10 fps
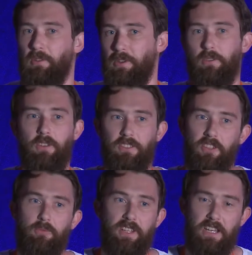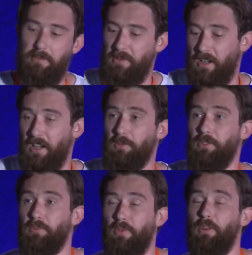We're calling so many APIs. What
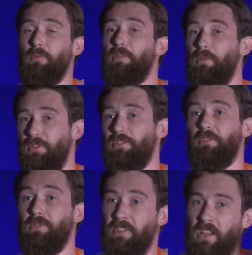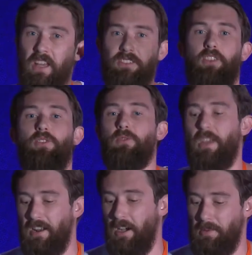you probably want to do is queue
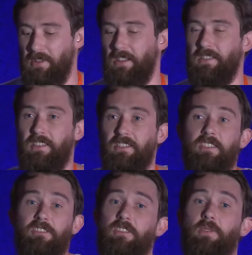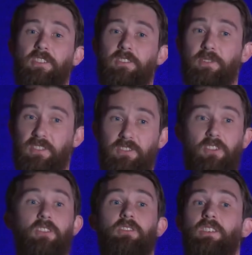that up, and then at the end of the request, when it's no
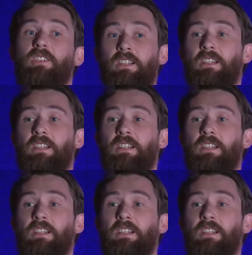longer